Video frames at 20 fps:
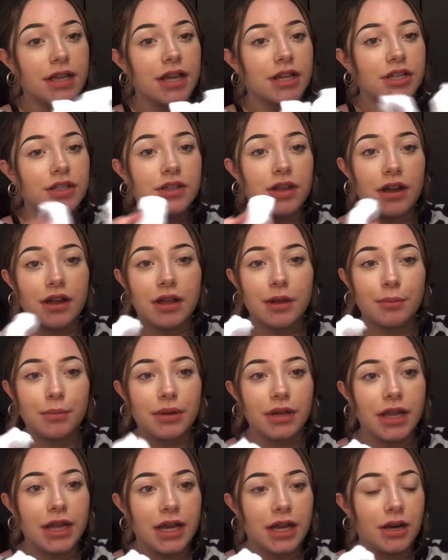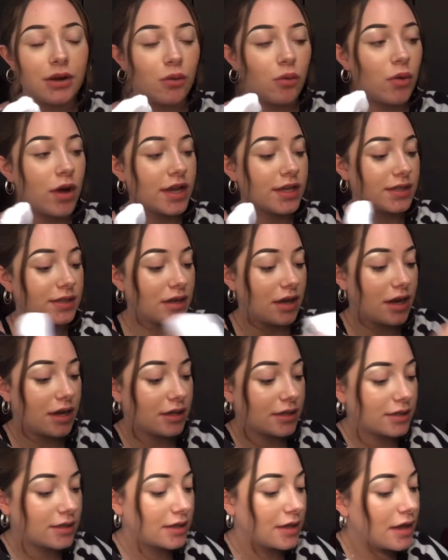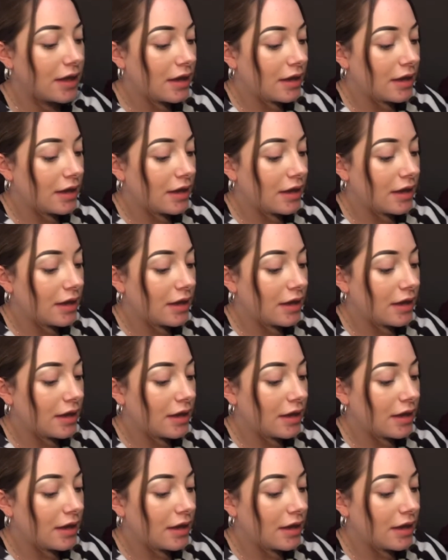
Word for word: I just got him plain white socks.